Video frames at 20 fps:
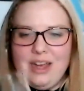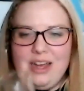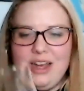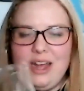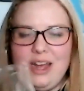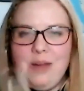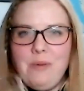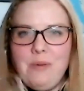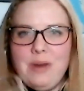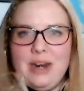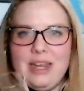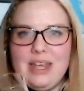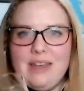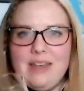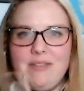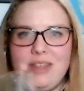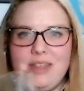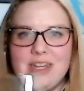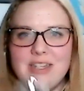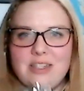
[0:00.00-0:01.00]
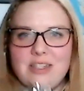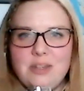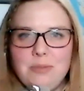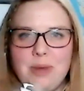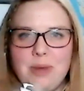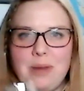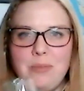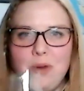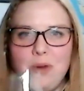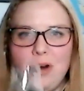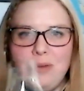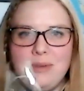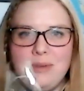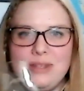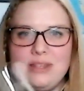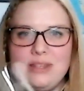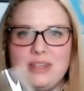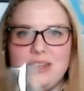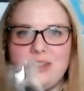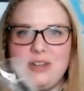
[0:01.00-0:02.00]
I want to give this to my Mormon
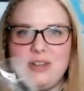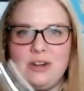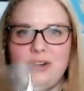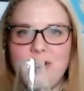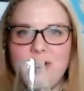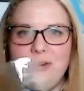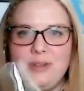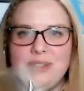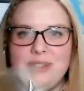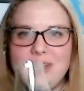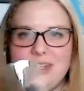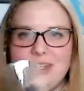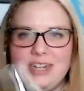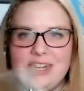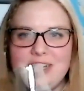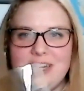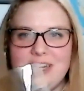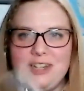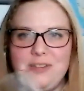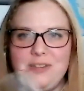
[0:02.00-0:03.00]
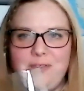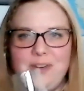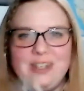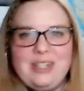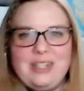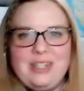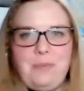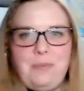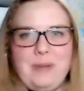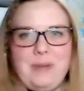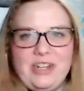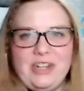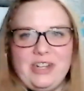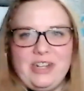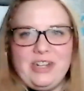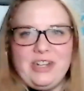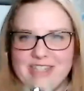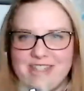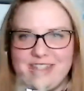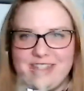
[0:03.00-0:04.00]
sister who is addicted to fuzzy
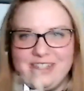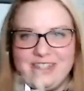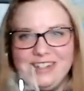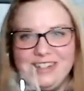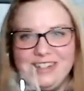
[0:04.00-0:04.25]
peaches.